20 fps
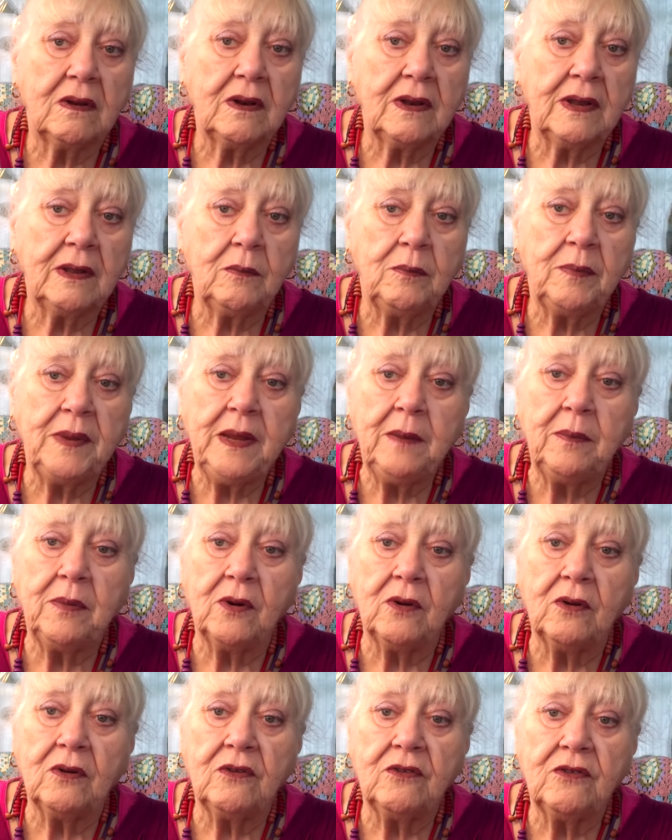Little bee
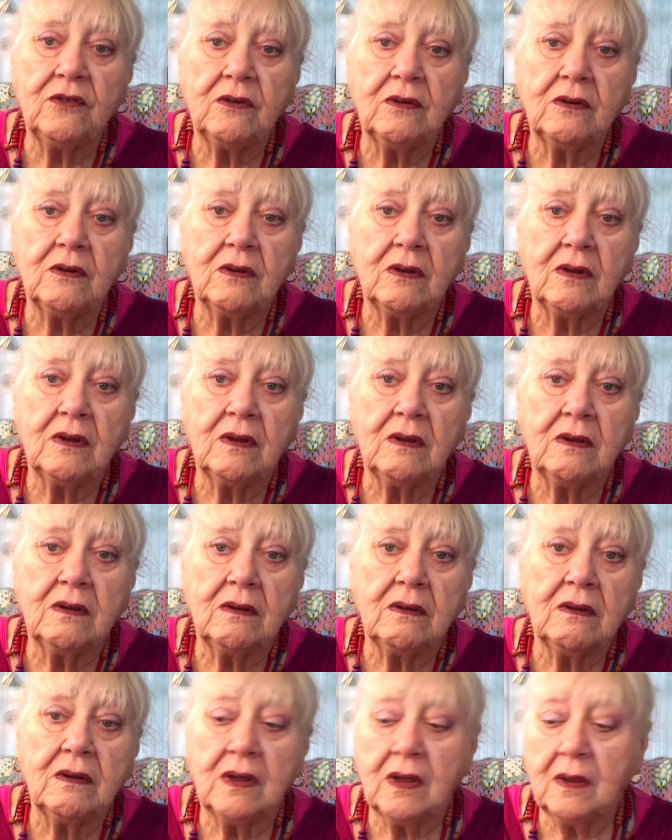buttons.
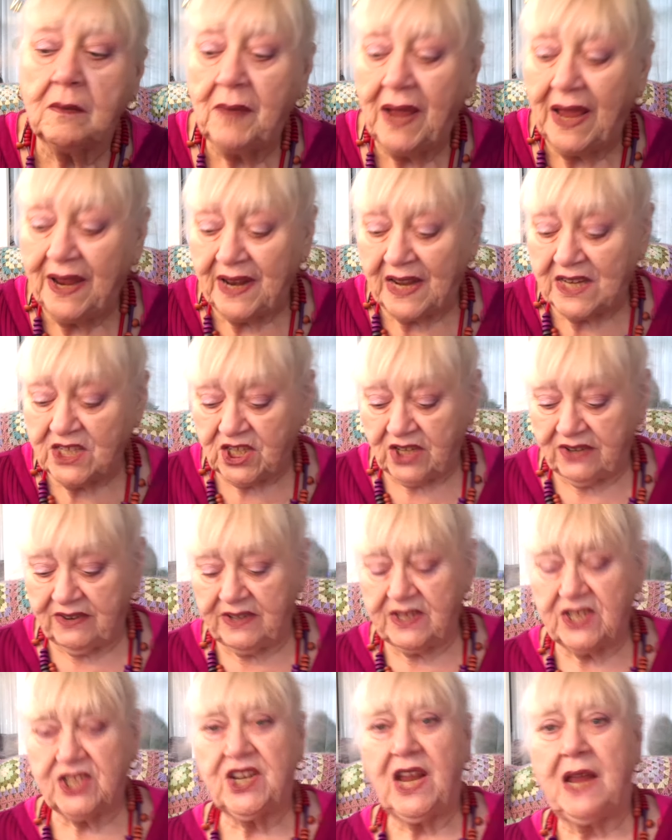Mine actually are in
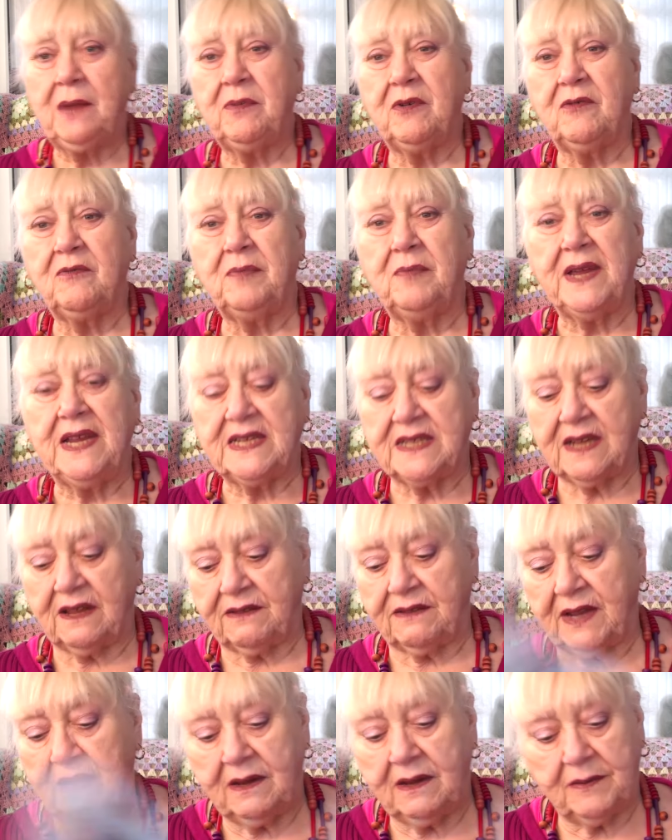the shape of bees, I
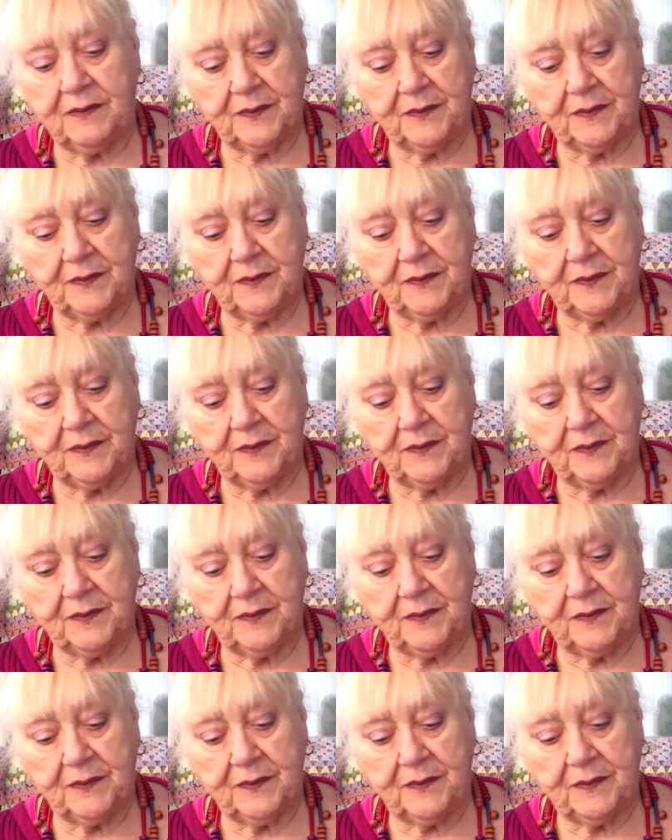think.